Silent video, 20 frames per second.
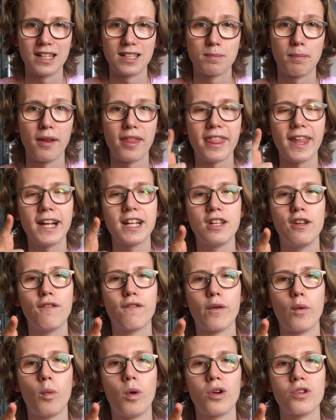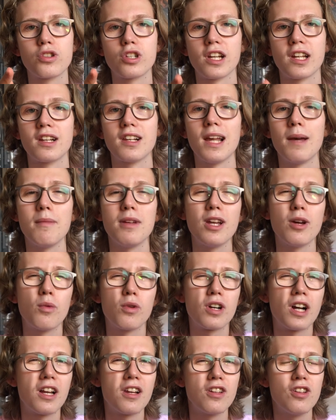But thank you for watching. Let me know what
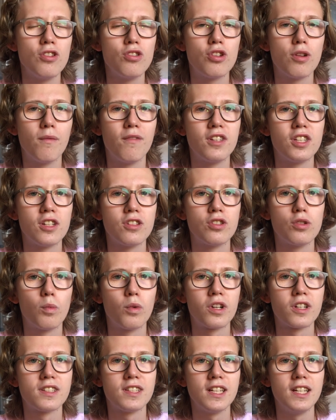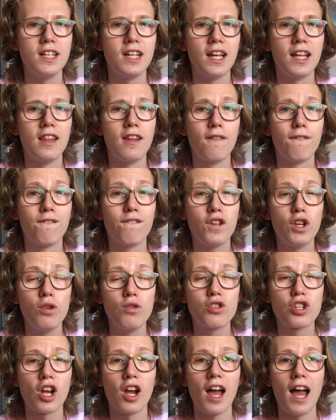kind of YouTube videos you want to see in the
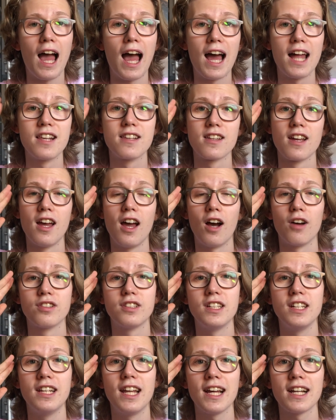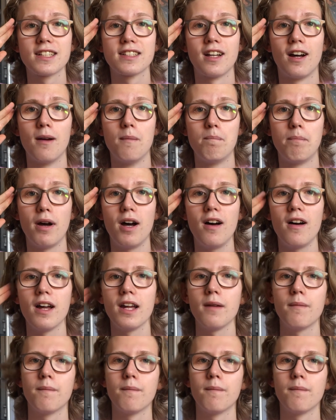future, and I'll see you next time. Bye.